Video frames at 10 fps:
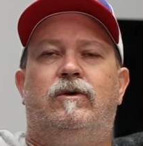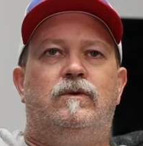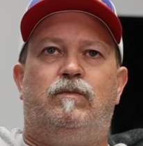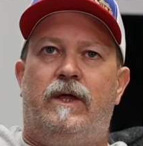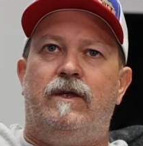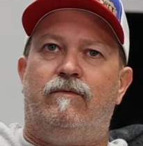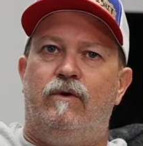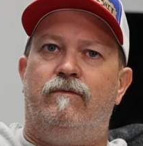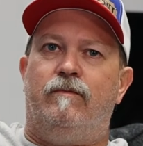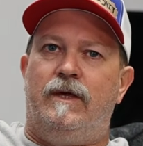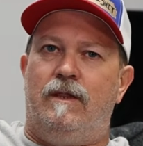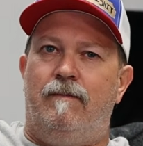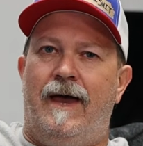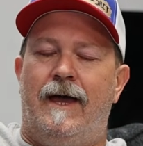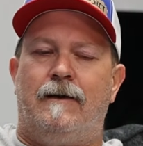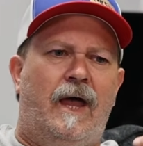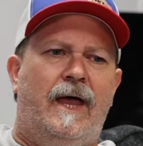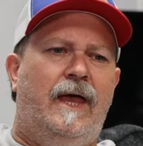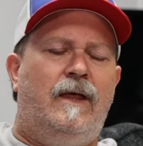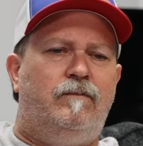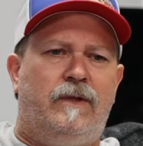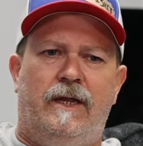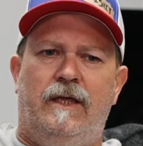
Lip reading: There was plenty of room for me in the back. I had